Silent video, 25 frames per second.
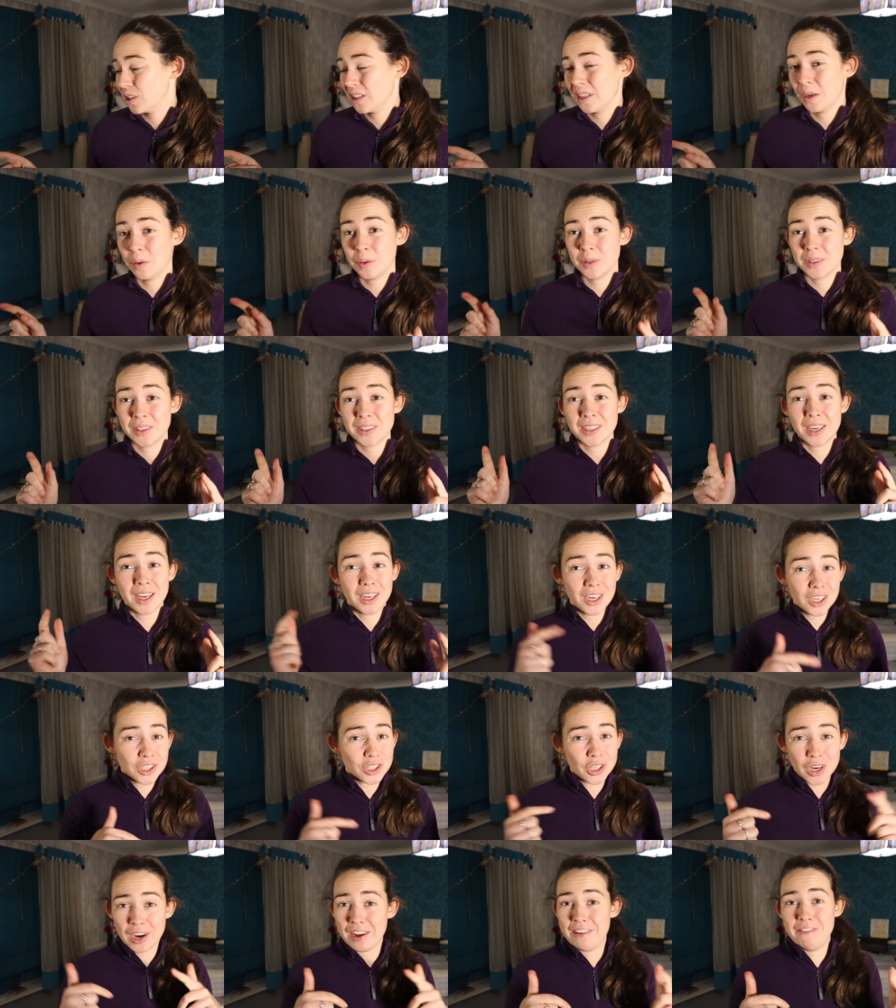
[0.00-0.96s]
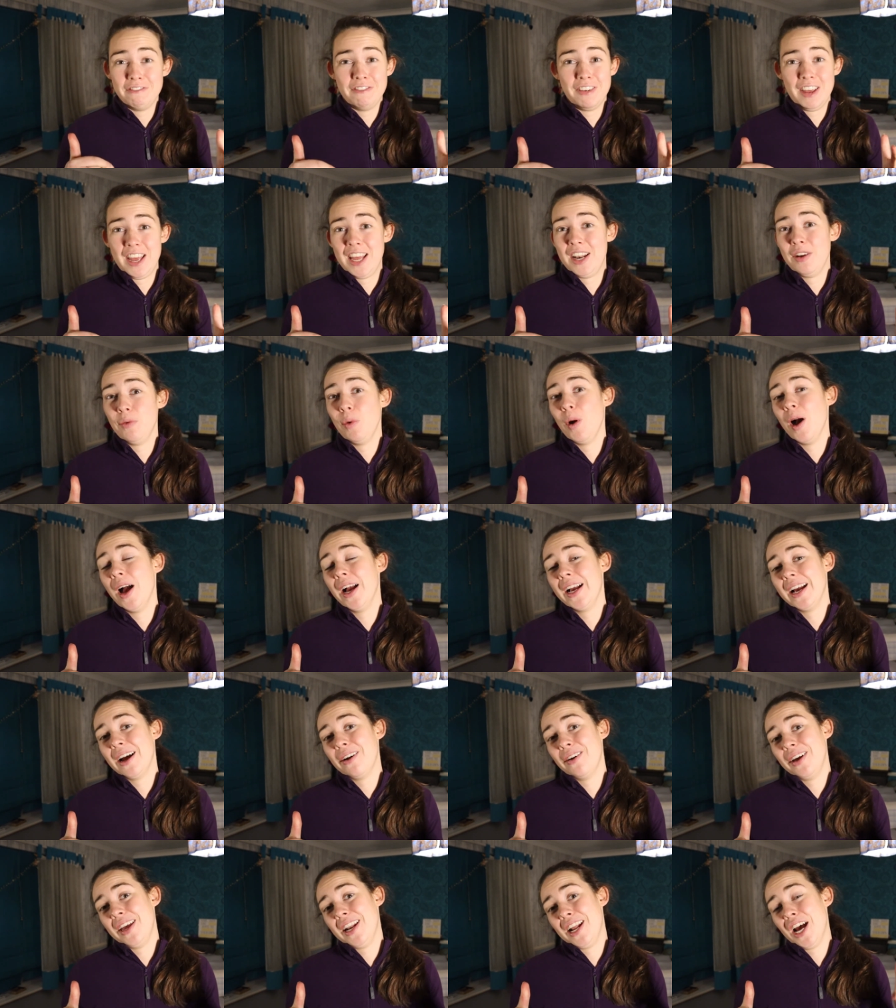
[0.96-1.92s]
so I was gonna try and fit in a
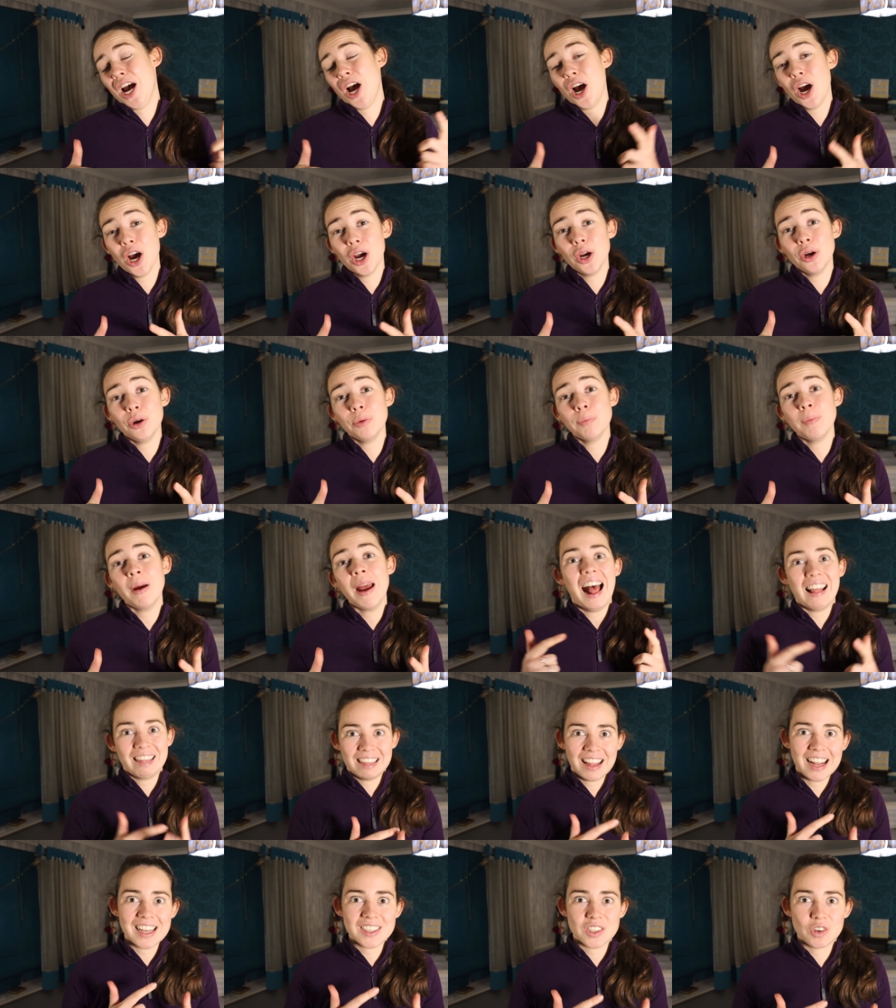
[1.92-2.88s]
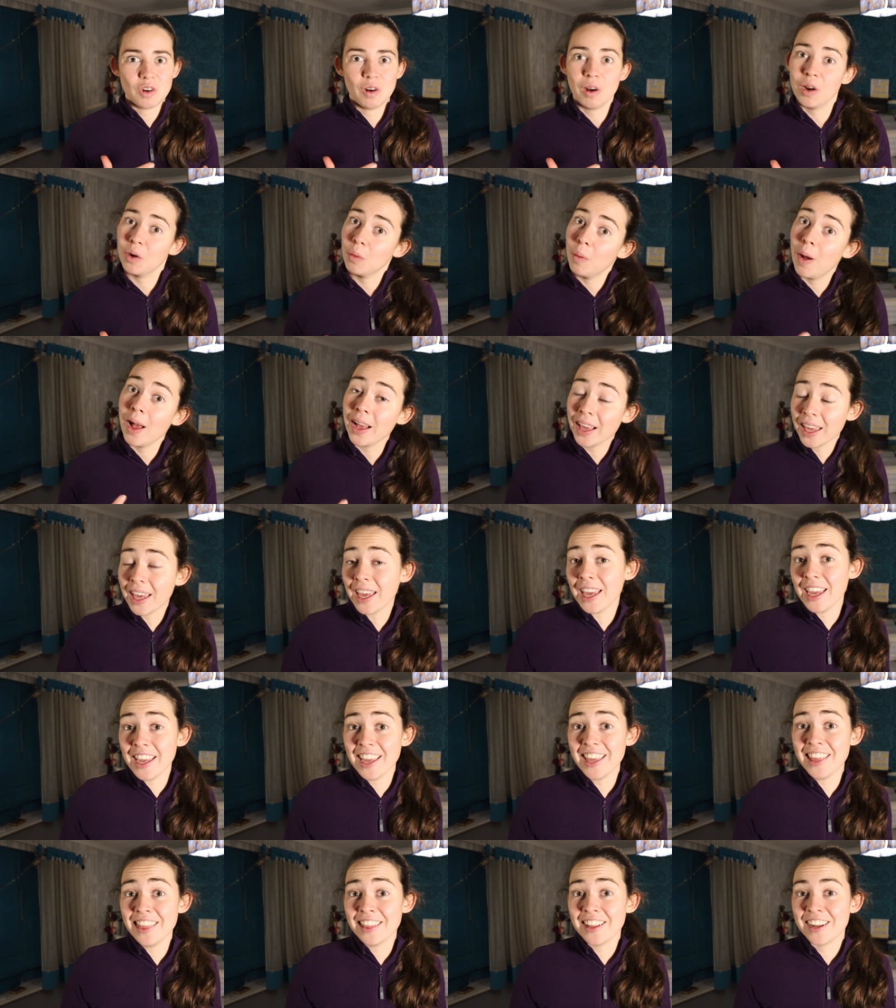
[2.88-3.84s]
workout in at home, and that's not gonna work
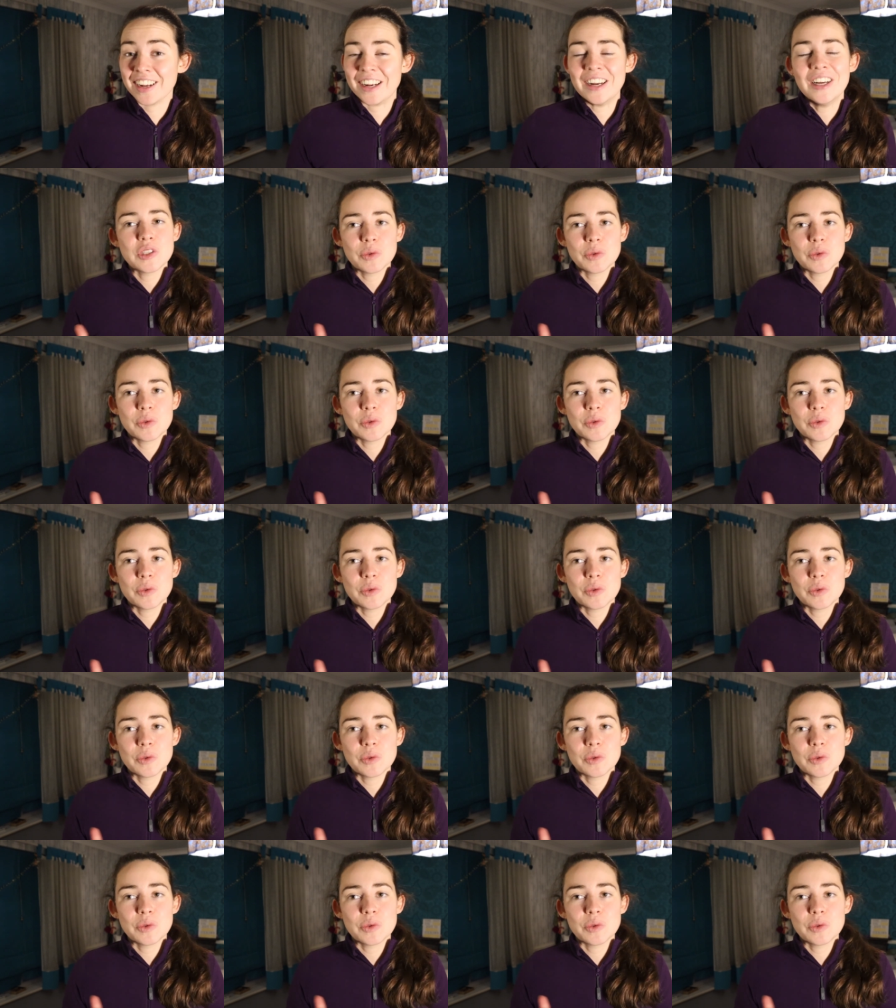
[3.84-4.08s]
either.